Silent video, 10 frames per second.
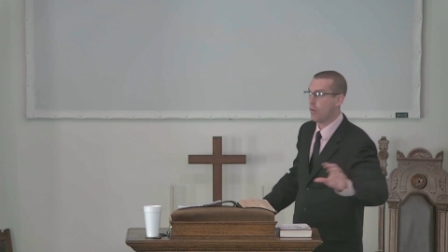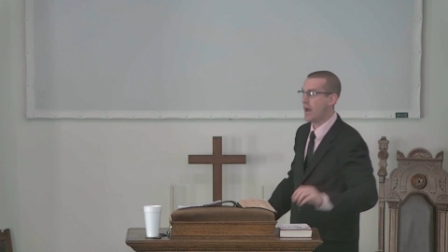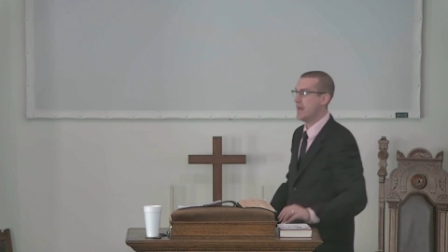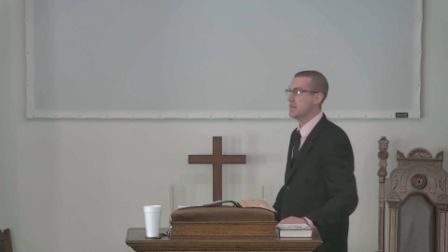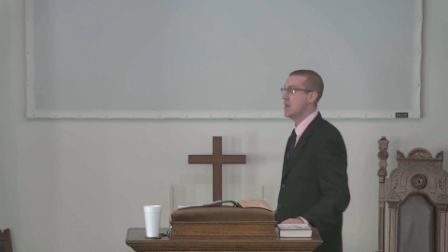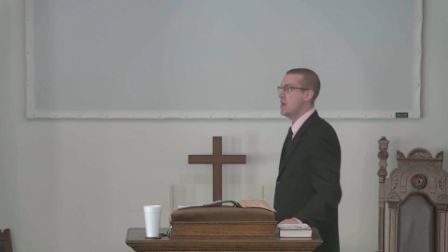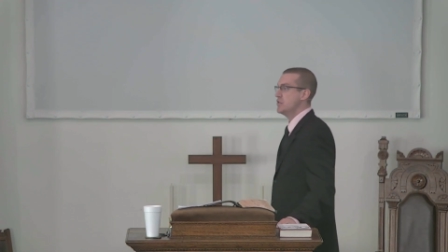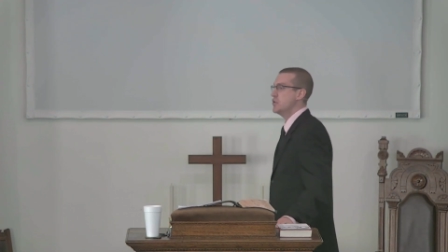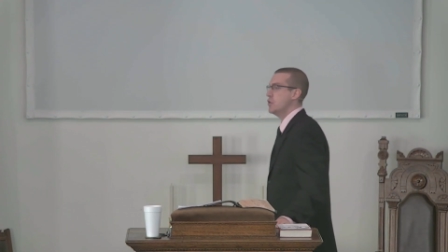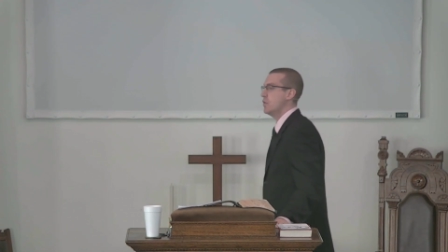our way
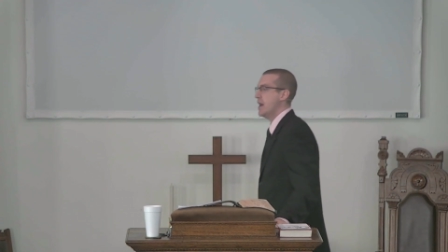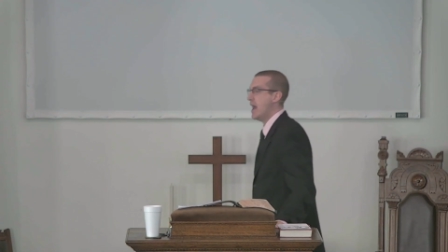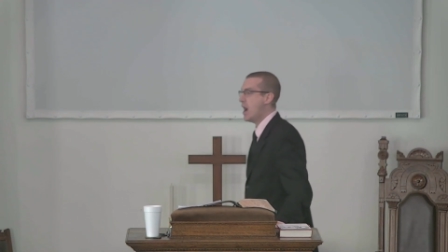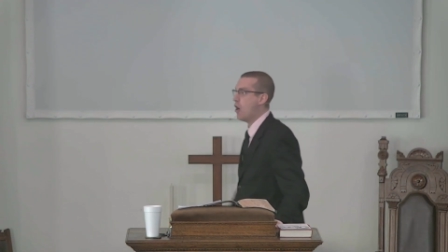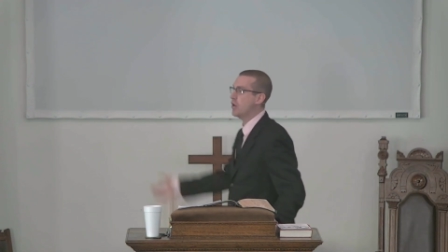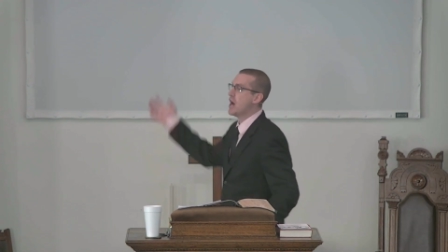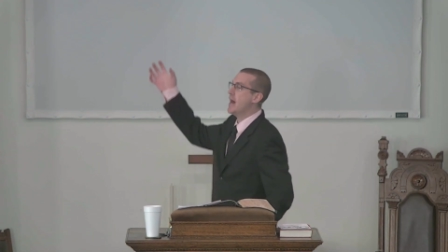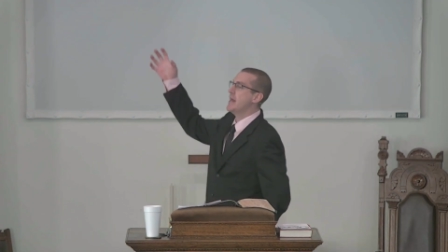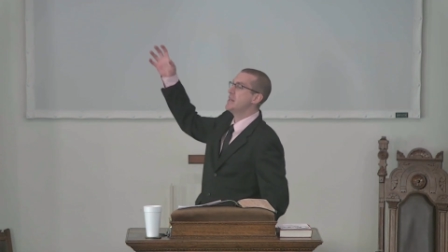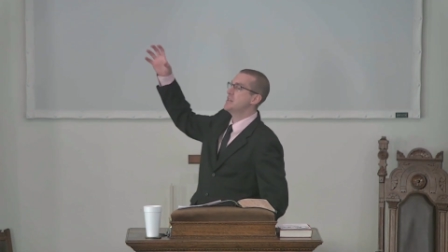to hell,
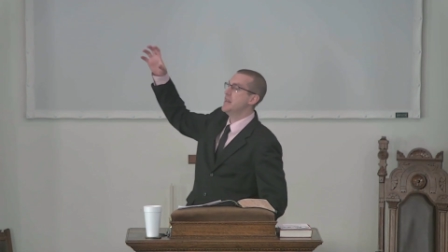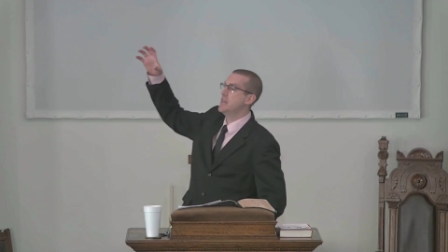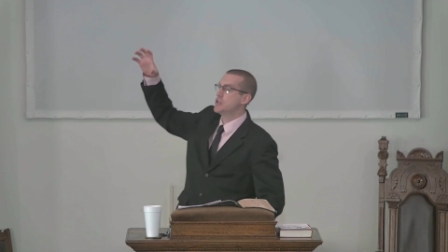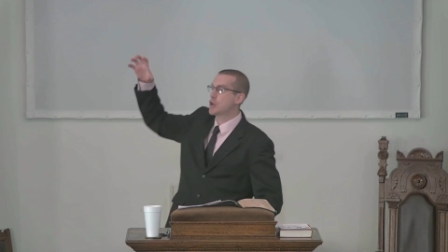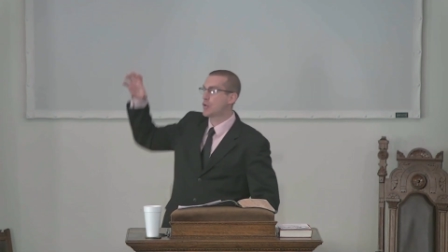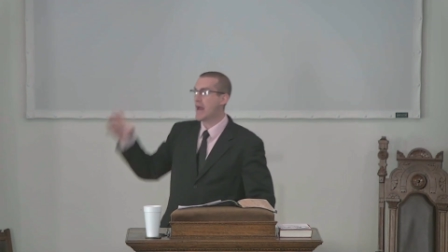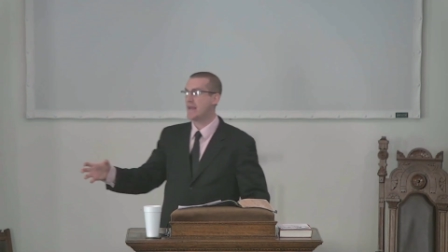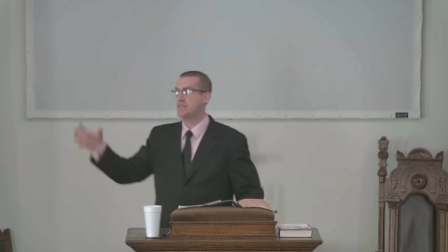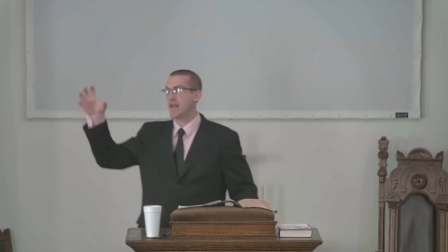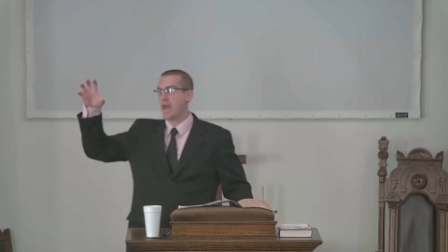God has in his
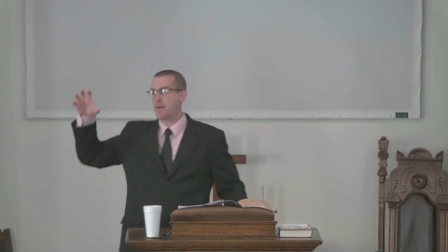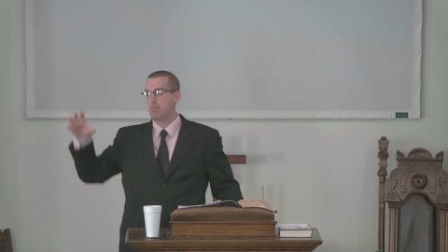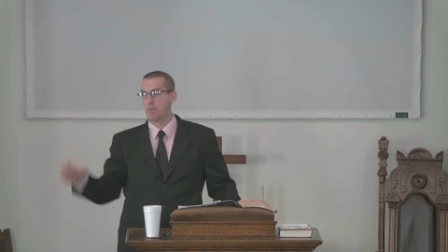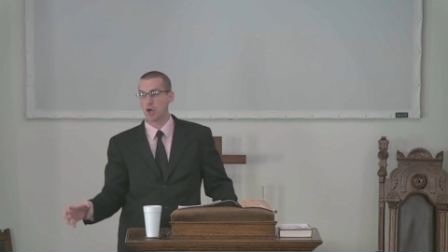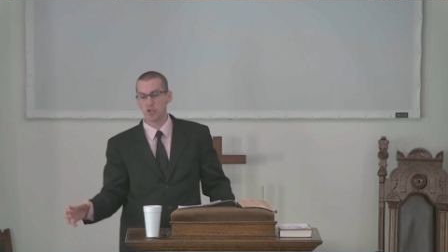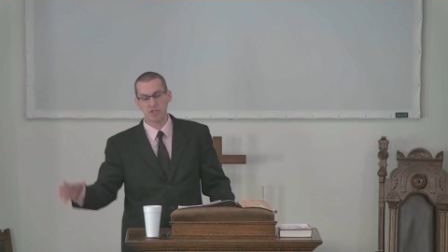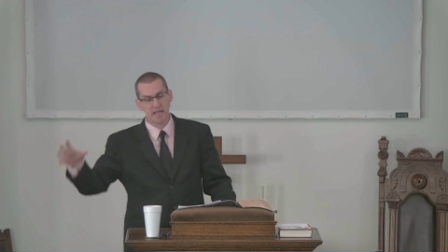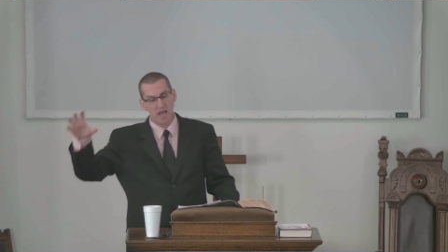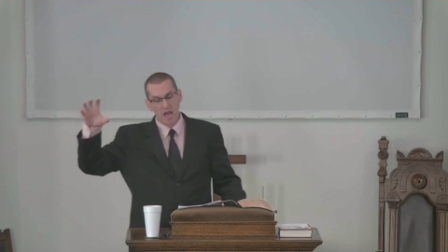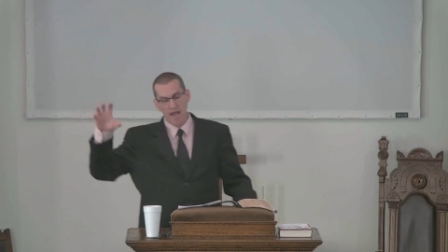grace and
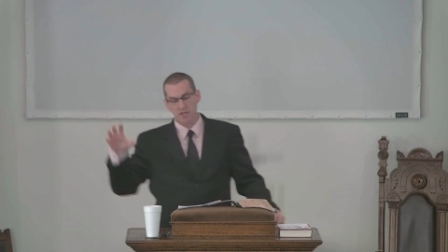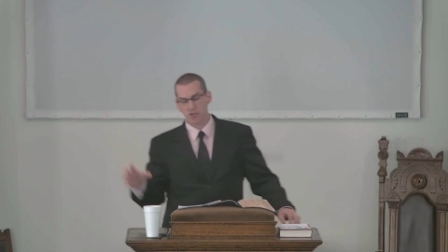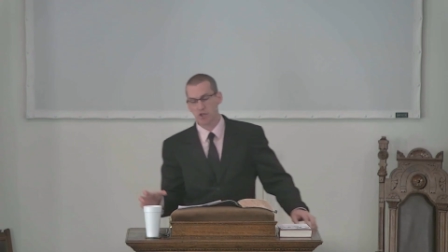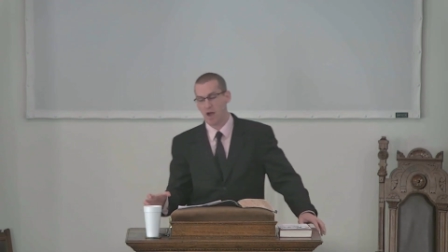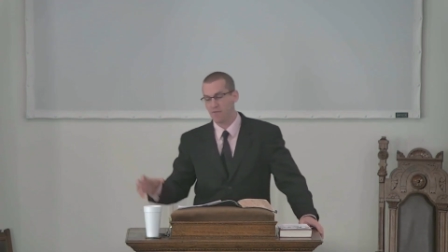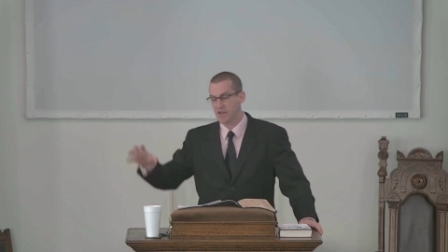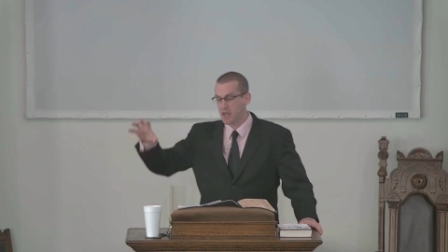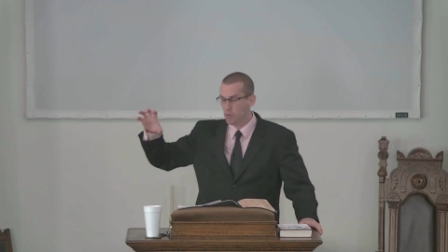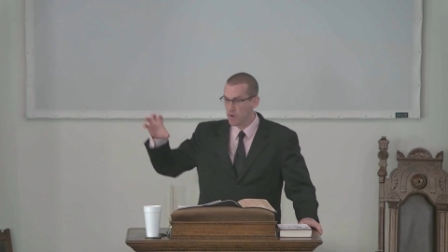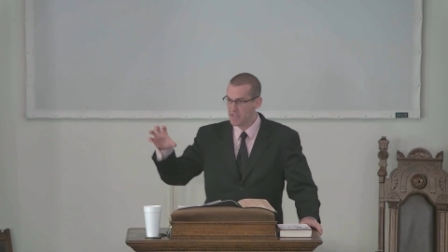mercy and
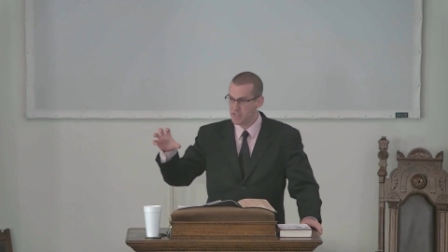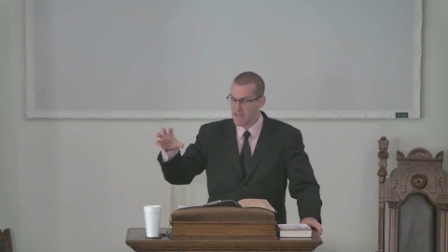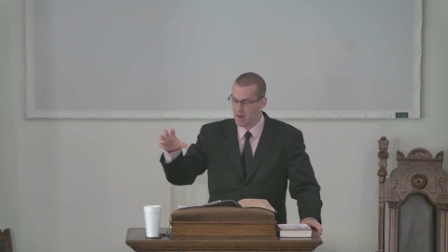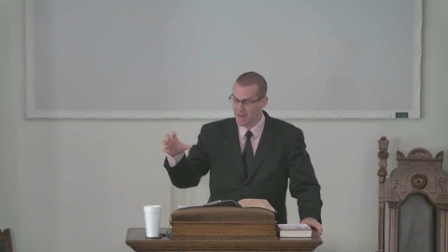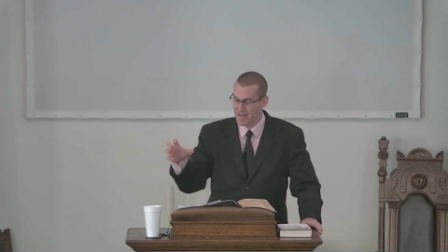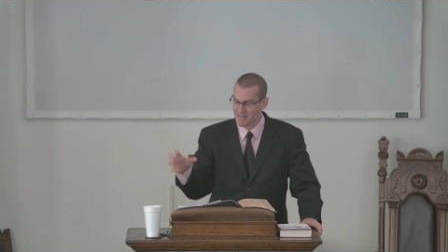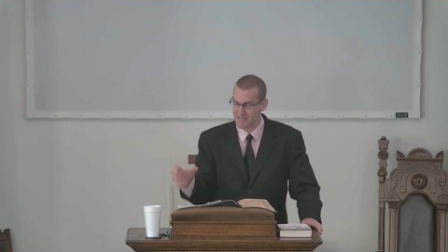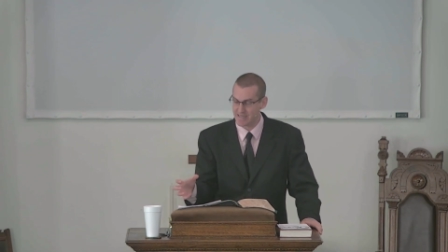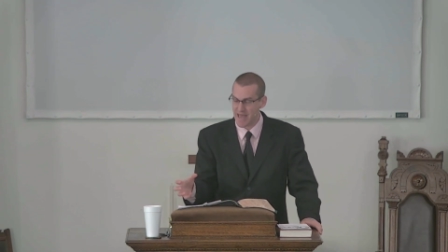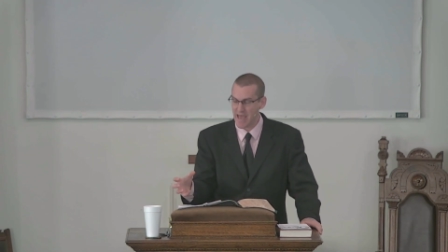sovereignty reached down and
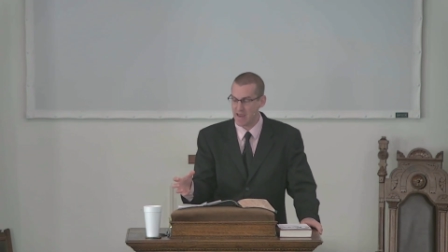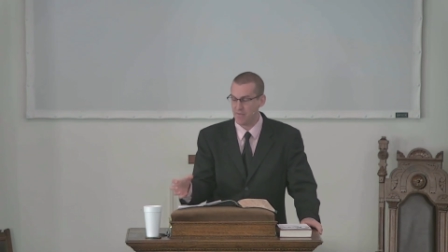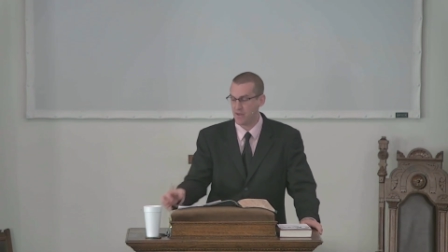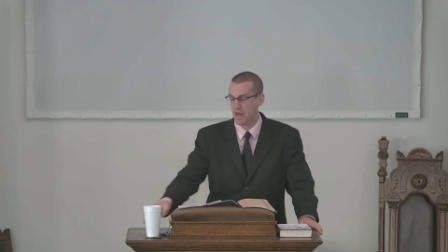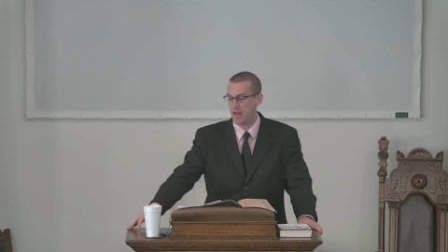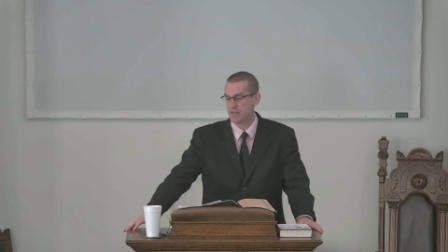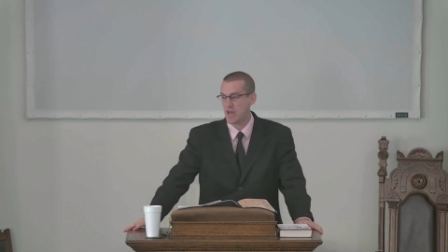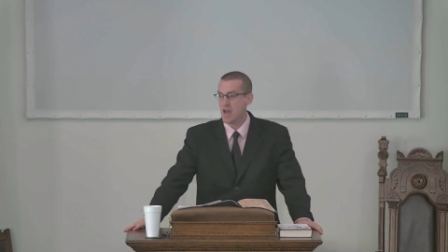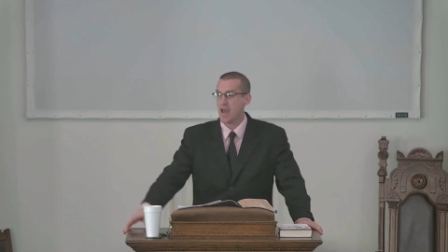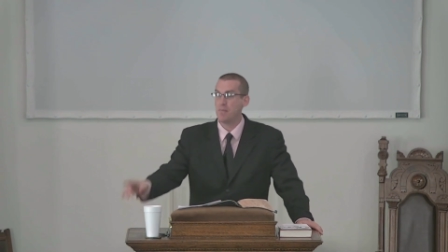saved us.